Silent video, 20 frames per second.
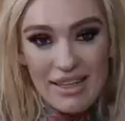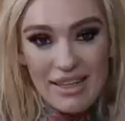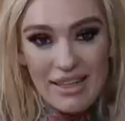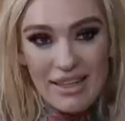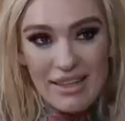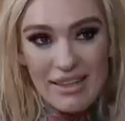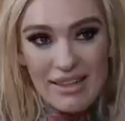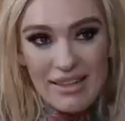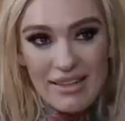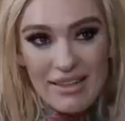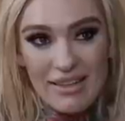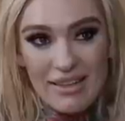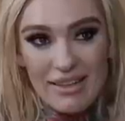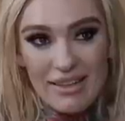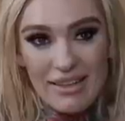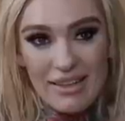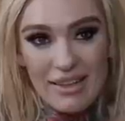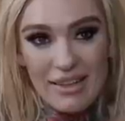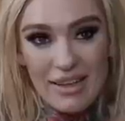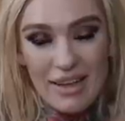And
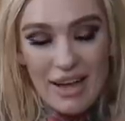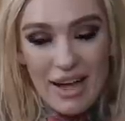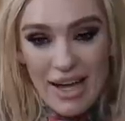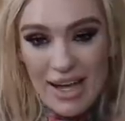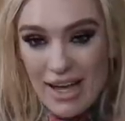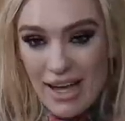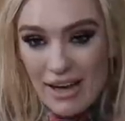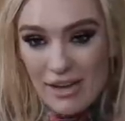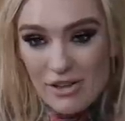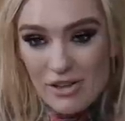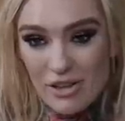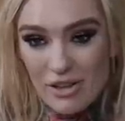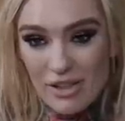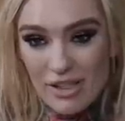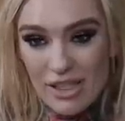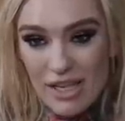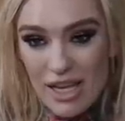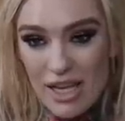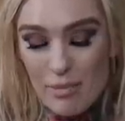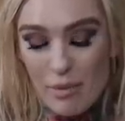I actually
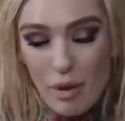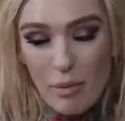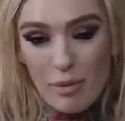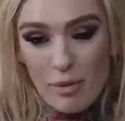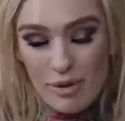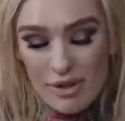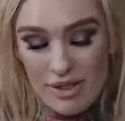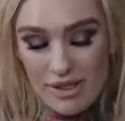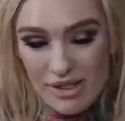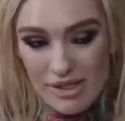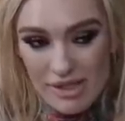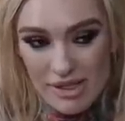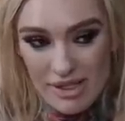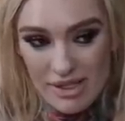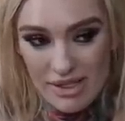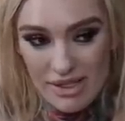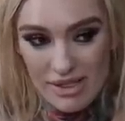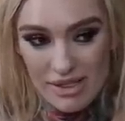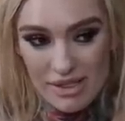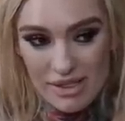came up with this
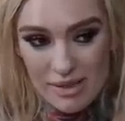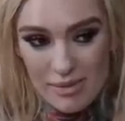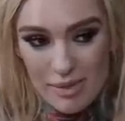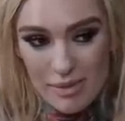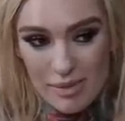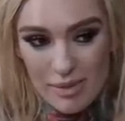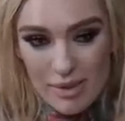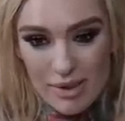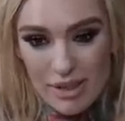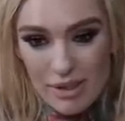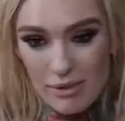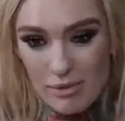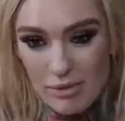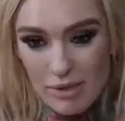idea because people are like,